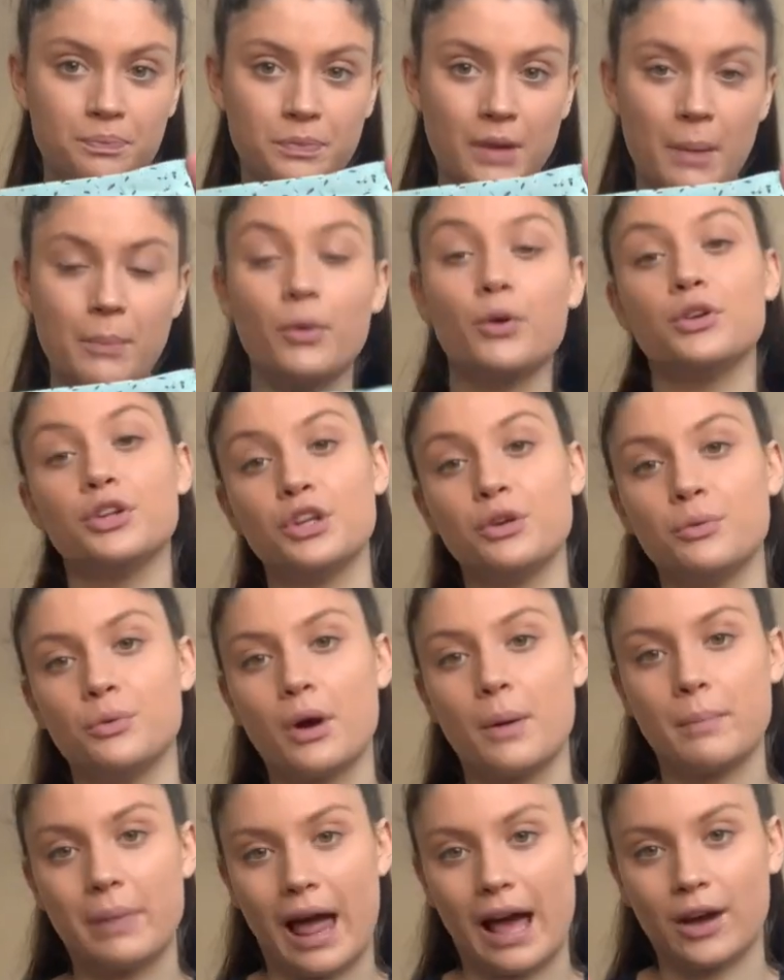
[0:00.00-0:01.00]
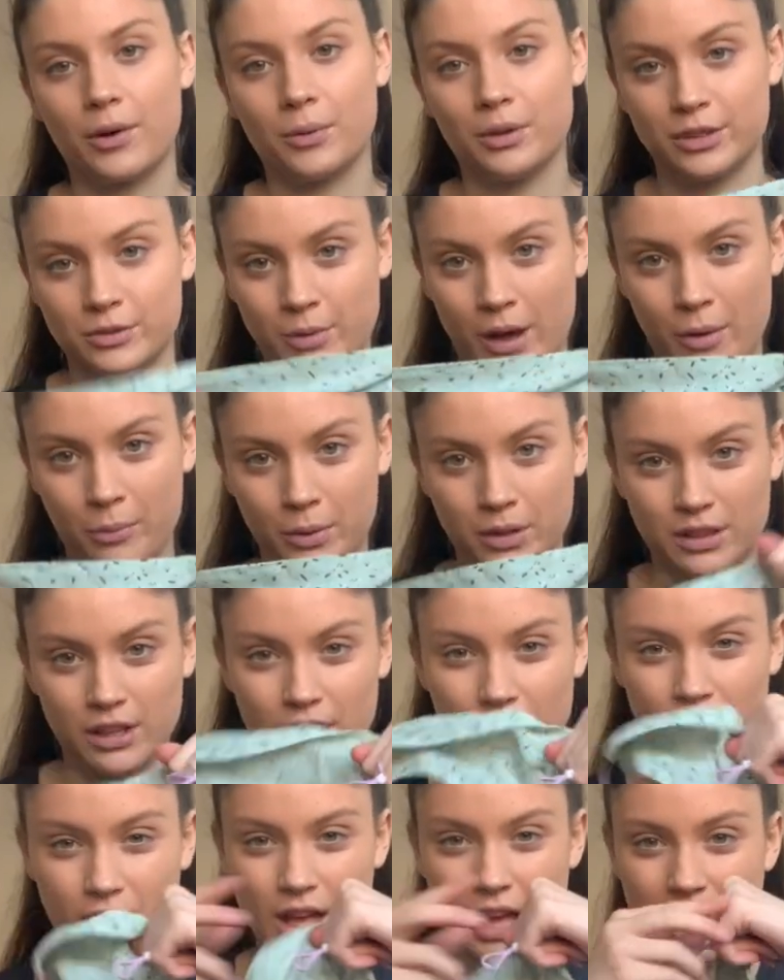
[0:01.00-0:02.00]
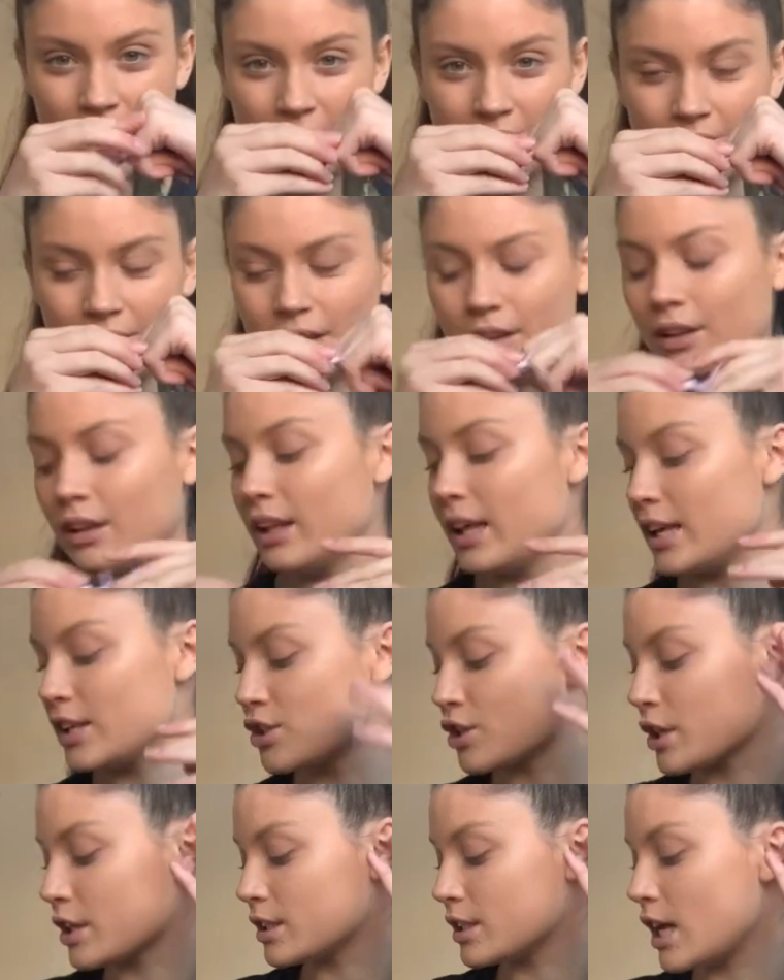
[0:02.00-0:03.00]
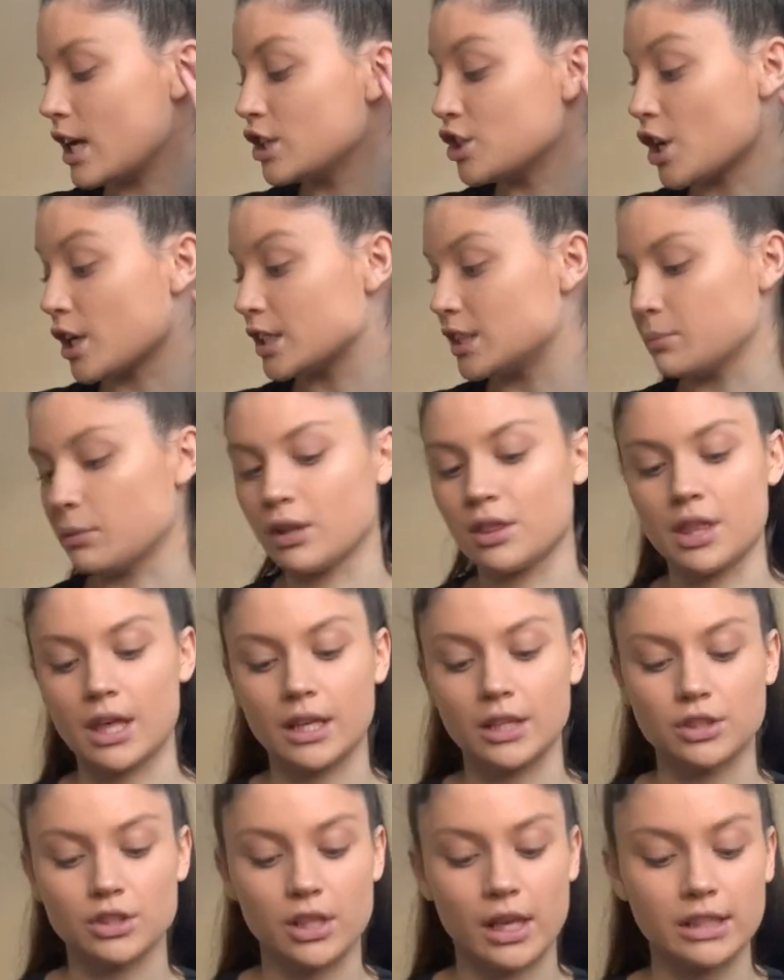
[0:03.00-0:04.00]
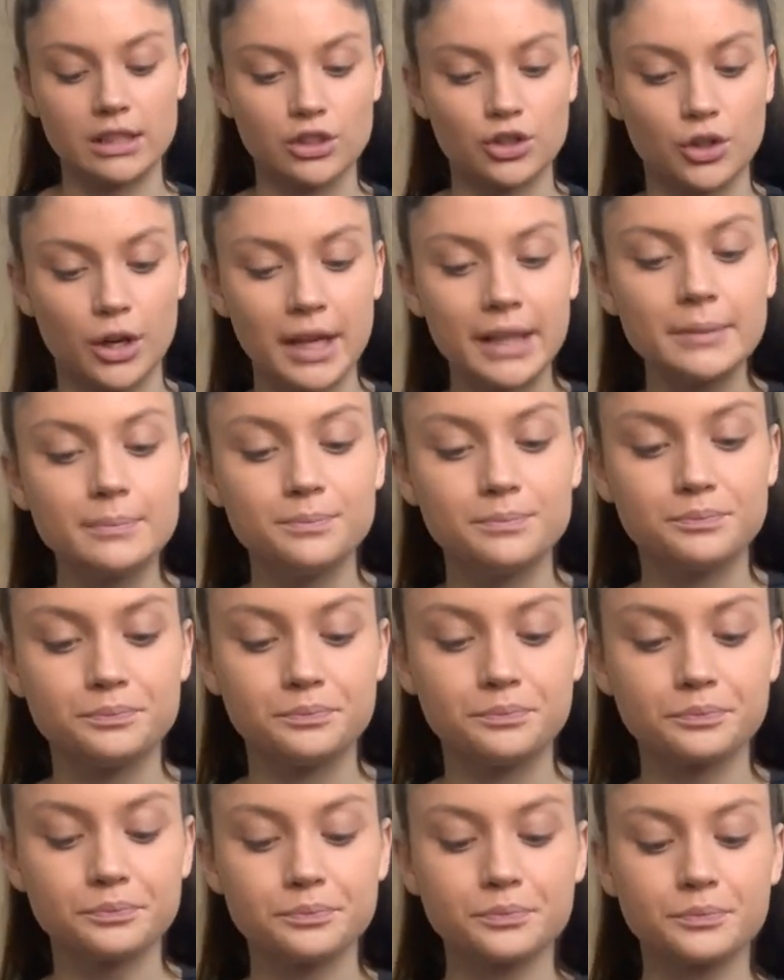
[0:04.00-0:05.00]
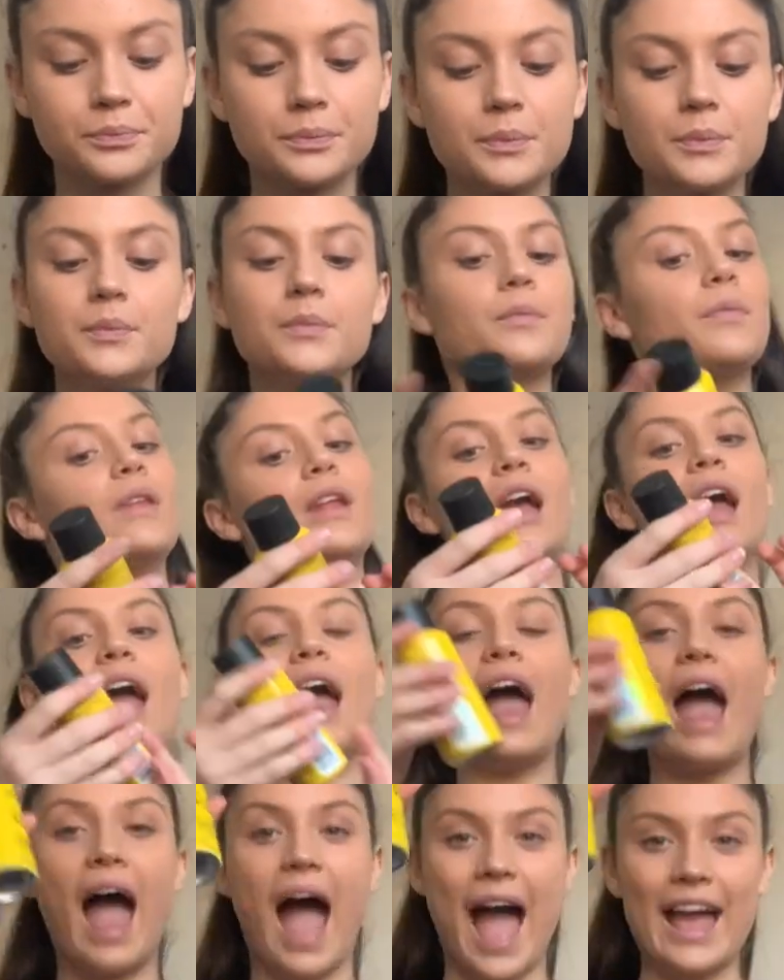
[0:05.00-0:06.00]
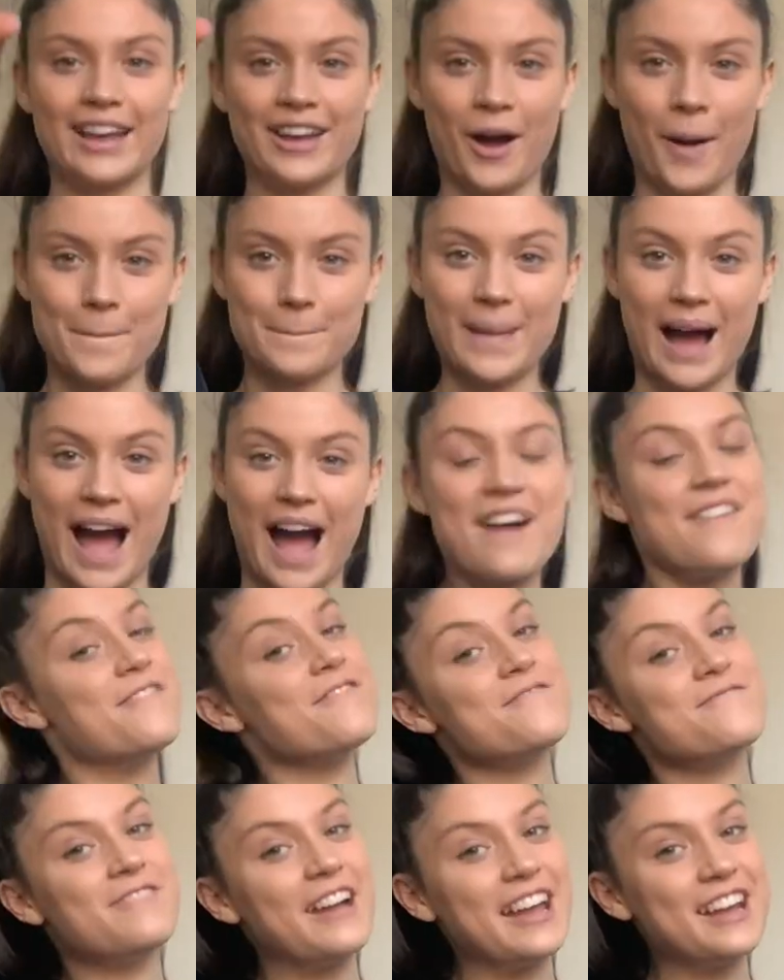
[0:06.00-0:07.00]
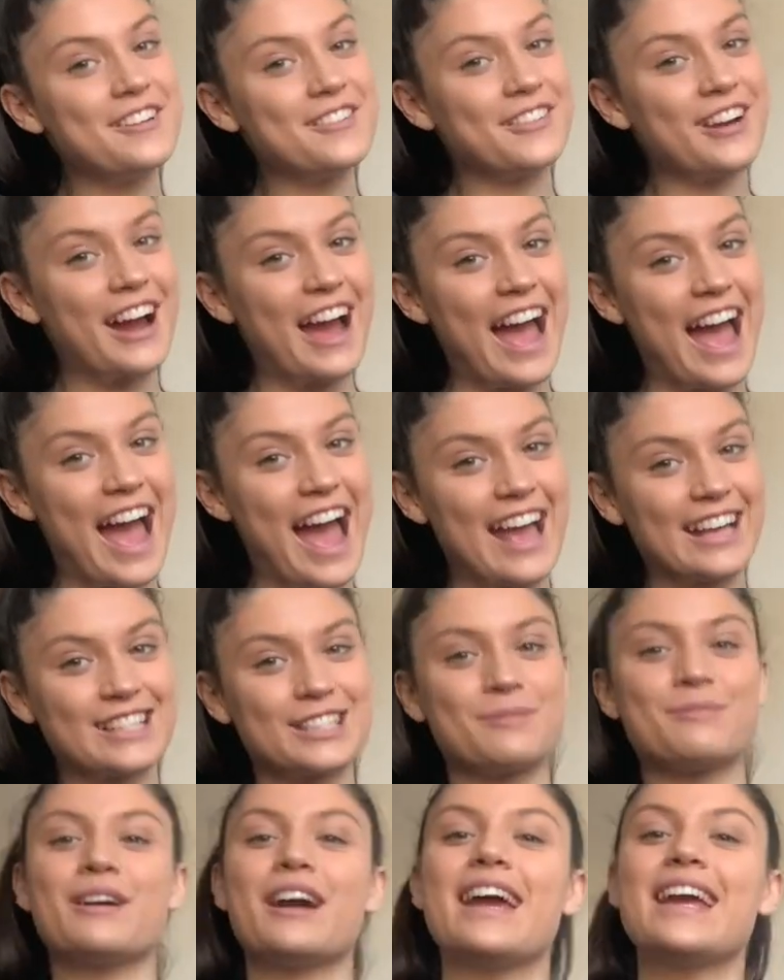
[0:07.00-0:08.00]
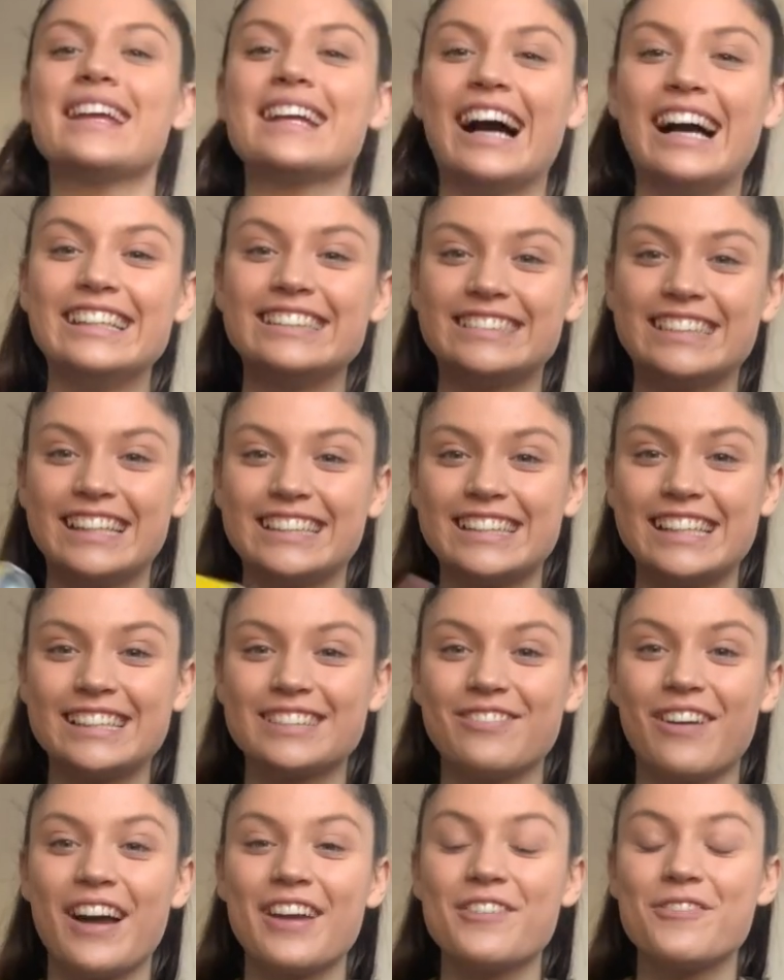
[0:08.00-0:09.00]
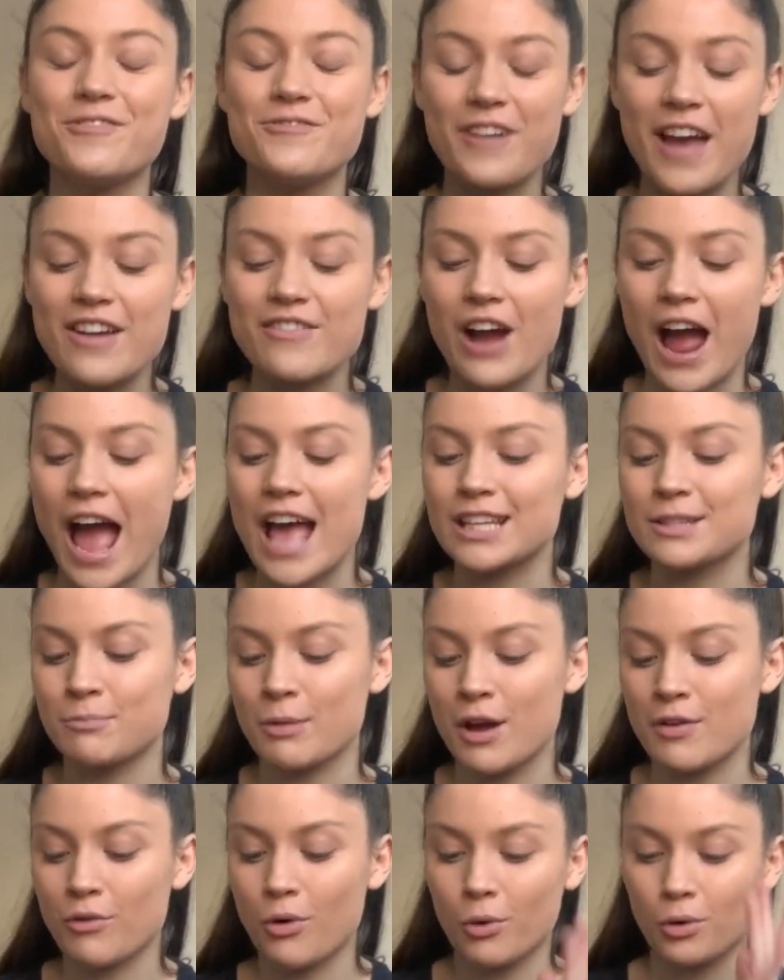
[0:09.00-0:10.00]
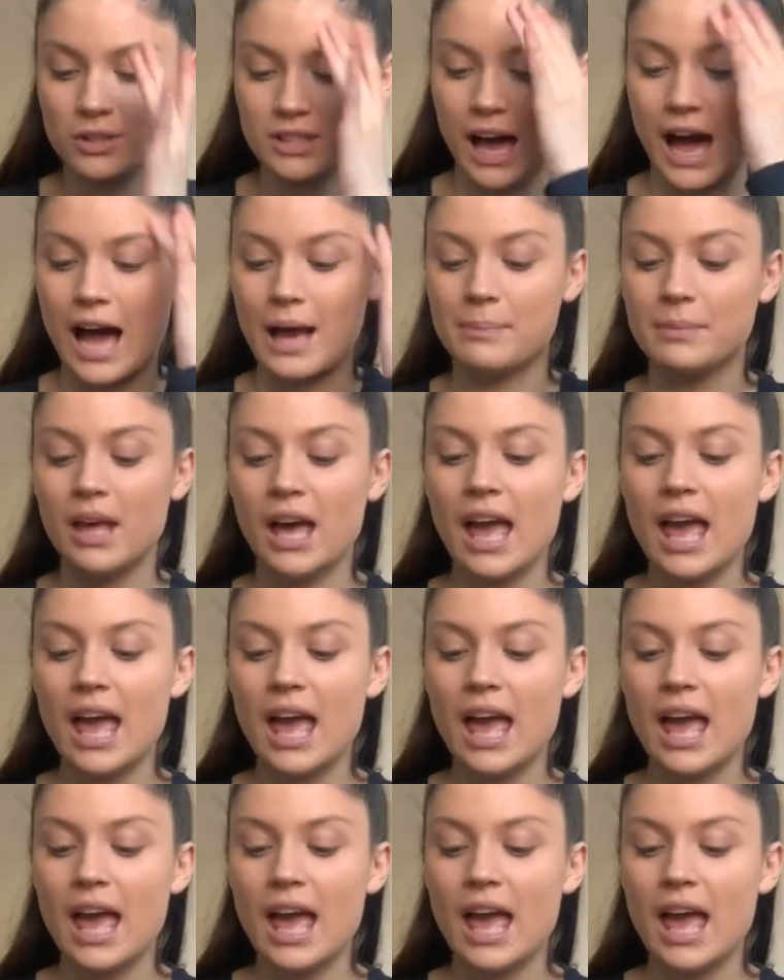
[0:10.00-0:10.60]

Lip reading: I bought a new black one as well with the little adjustable thing, so that's great. I got my favorite hairspray, guys. This is my favorite hairspray of all time.